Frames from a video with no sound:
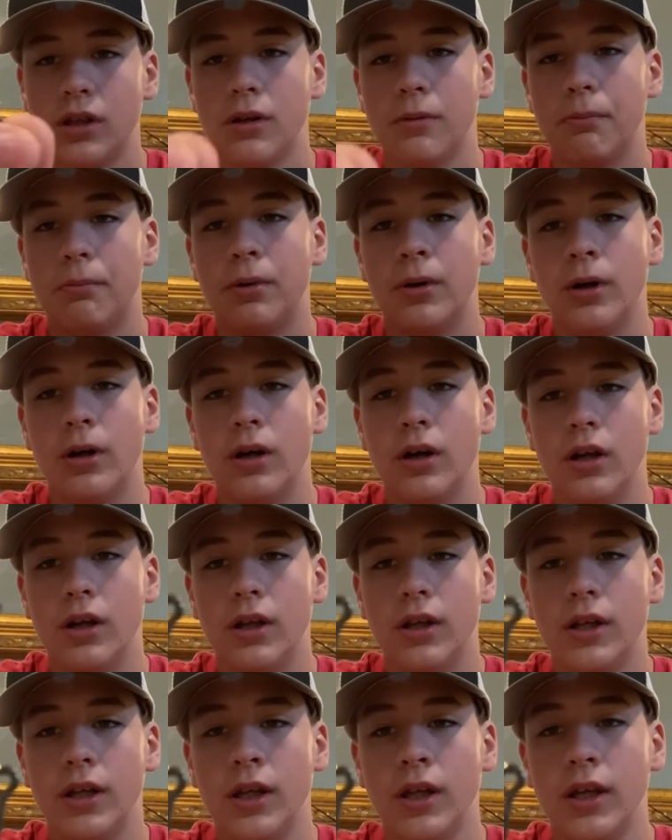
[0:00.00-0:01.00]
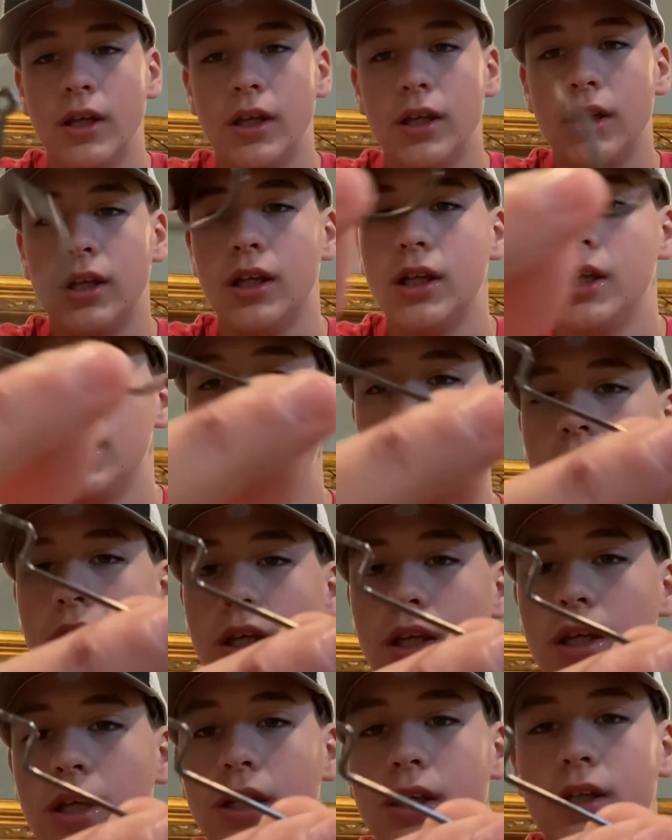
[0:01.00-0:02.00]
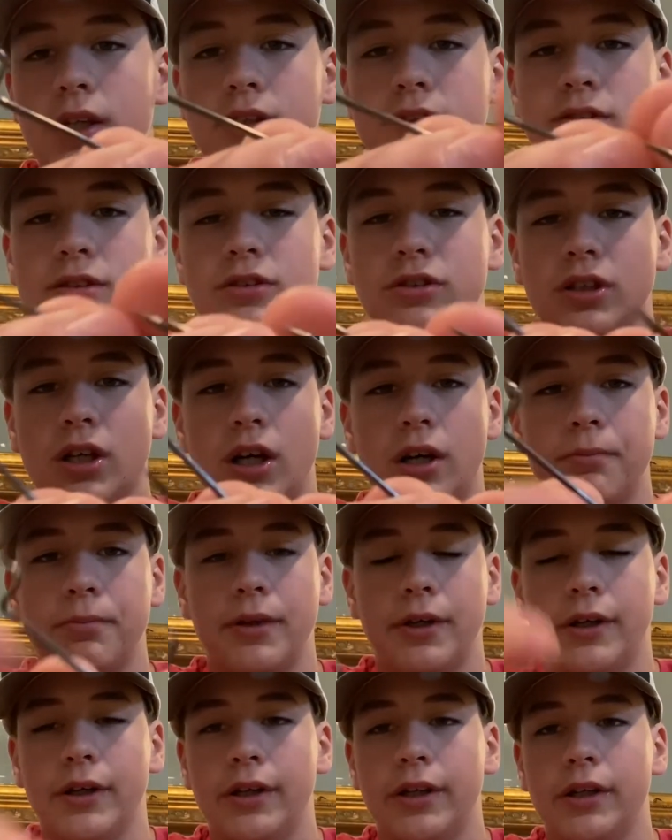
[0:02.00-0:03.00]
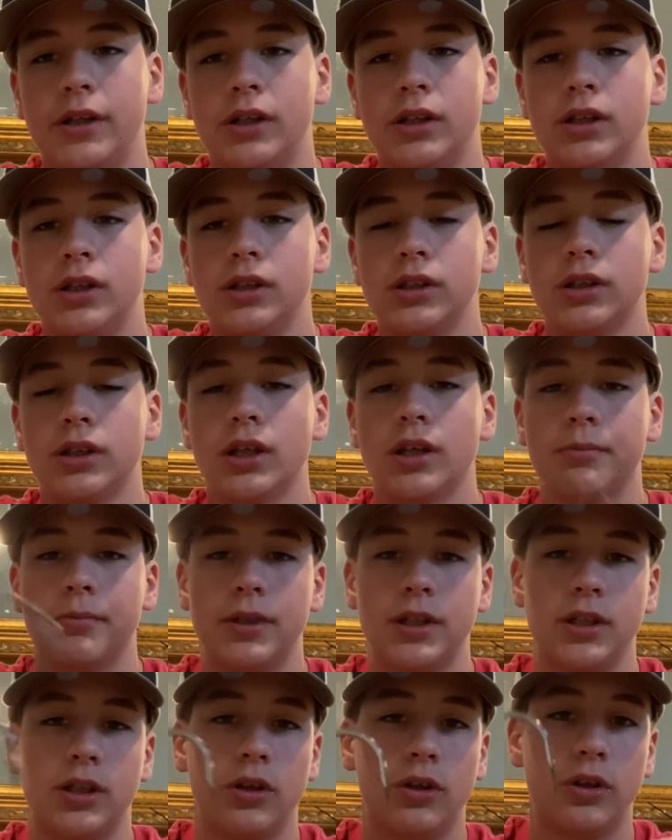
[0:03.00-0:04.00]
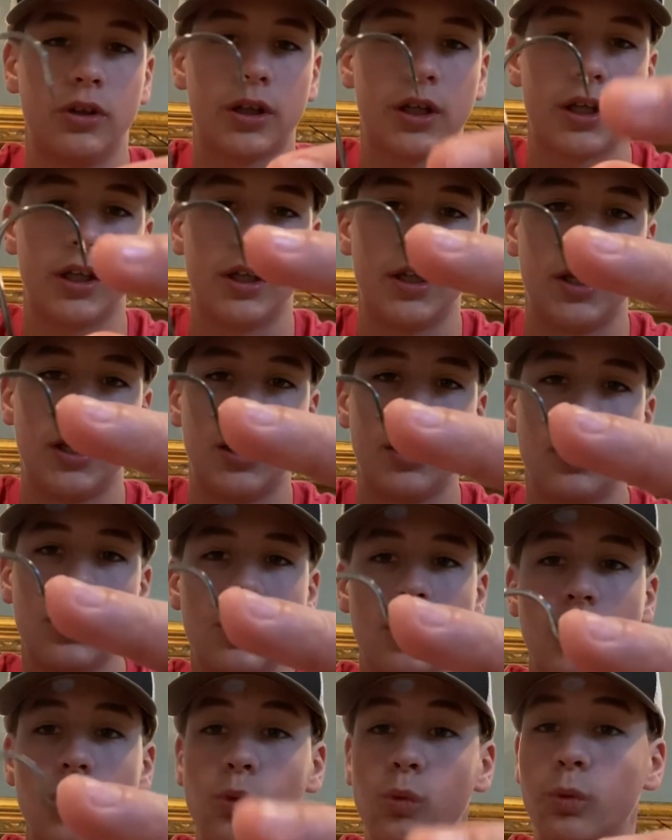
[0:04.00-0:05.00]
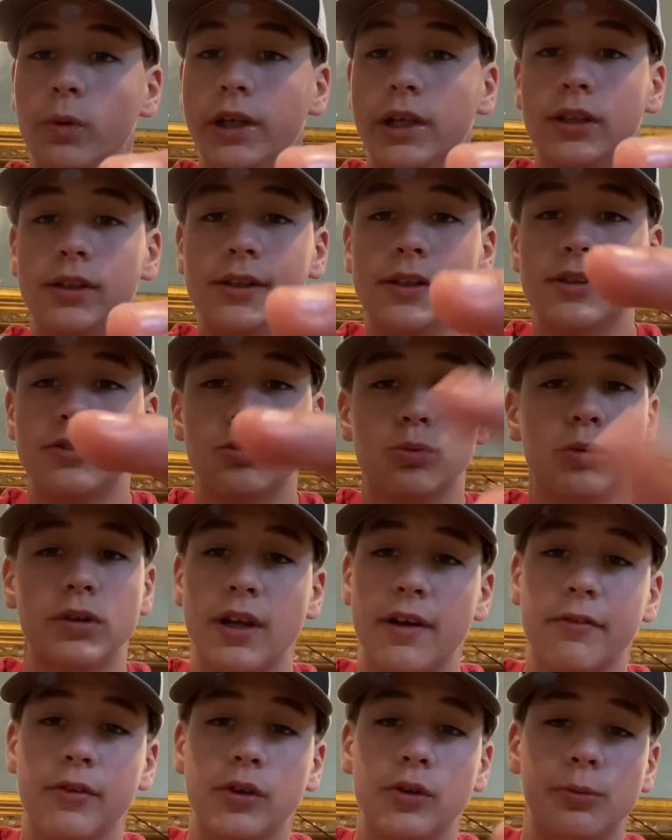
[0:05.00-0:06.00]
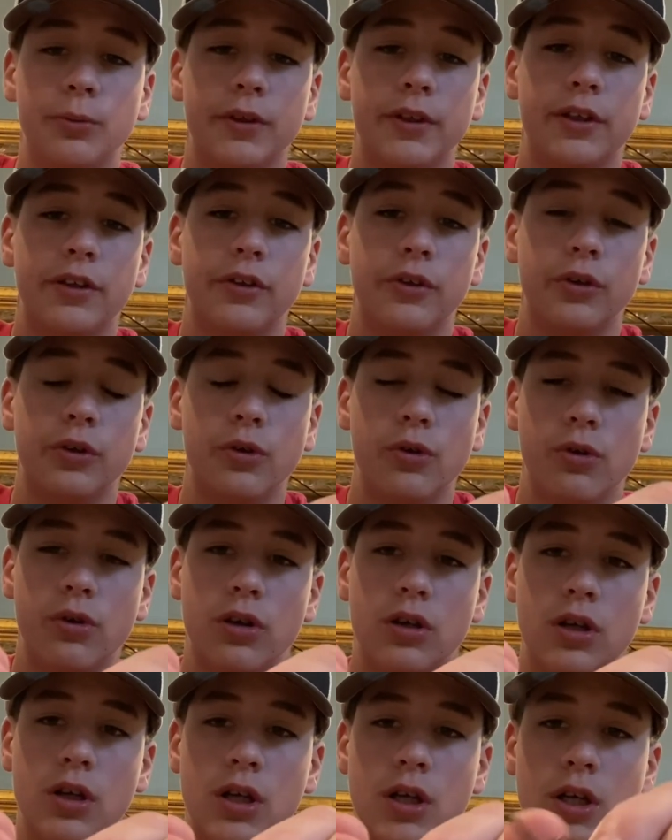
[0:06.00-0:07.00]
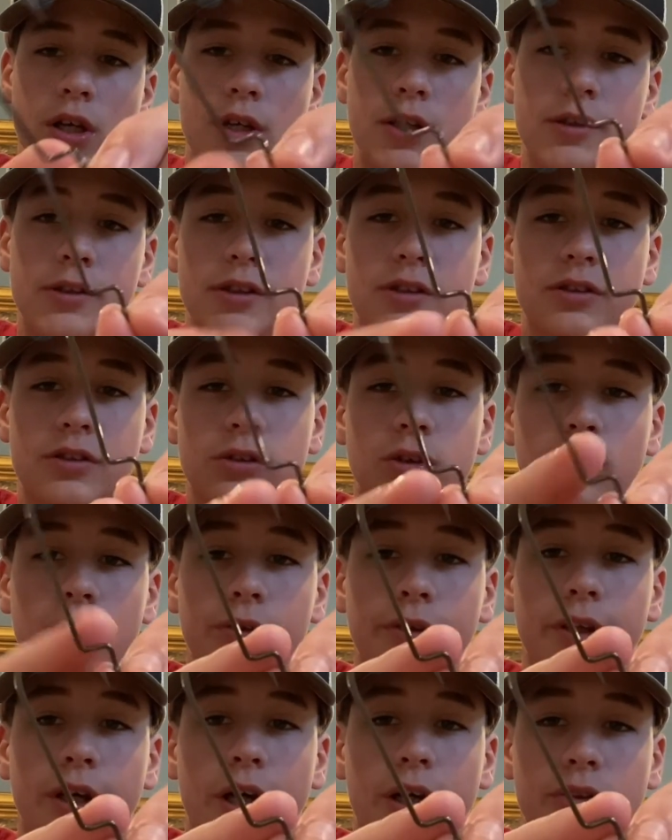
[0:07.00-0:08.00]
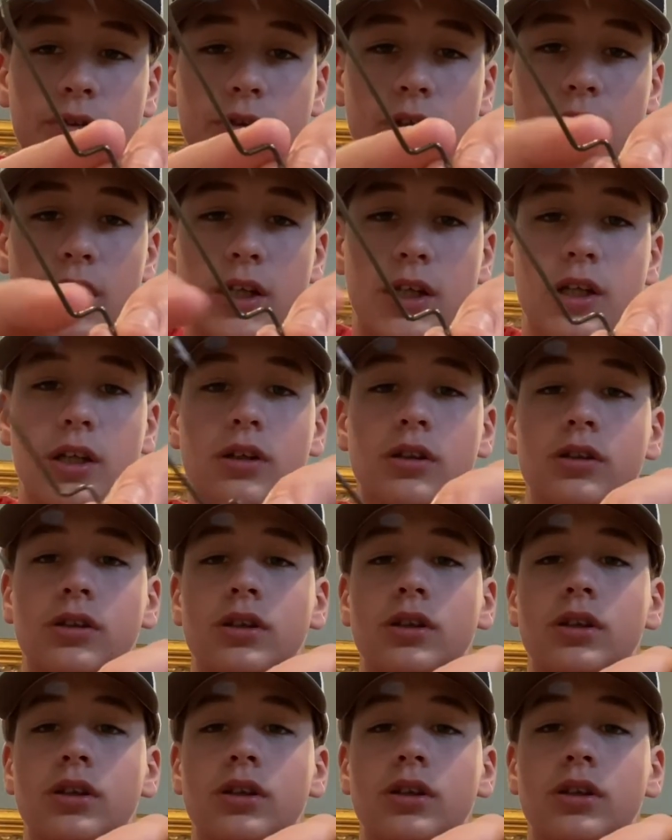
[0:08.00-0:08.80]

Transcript: but it gets the job done. I mean, hooking it, weedless, whatever you want to do. This little notch right here,